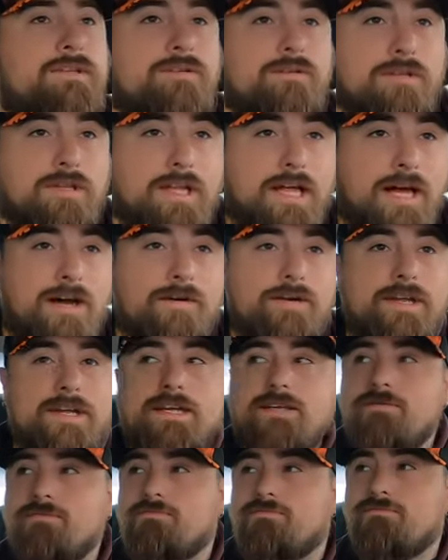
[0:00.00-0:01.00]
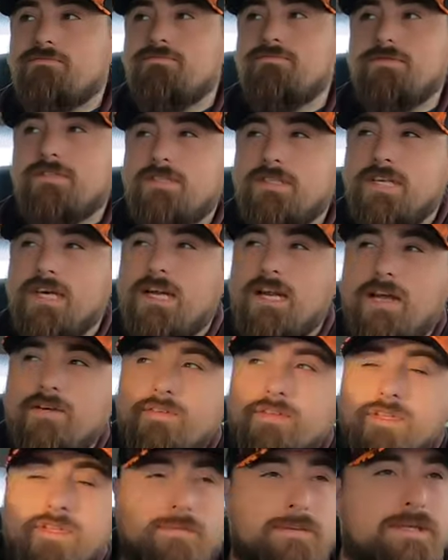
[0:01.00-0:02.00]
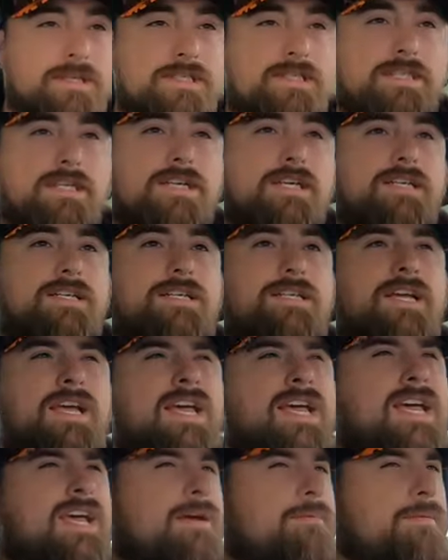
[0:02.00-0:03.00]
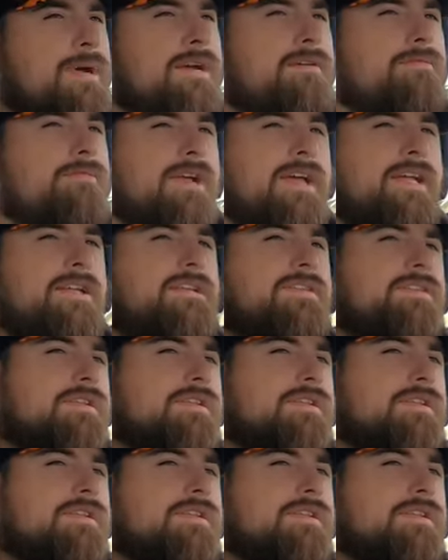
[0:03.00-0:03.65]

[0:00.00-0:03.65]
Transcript: little cloudy. It's gonna have a little bit of sun. It might rain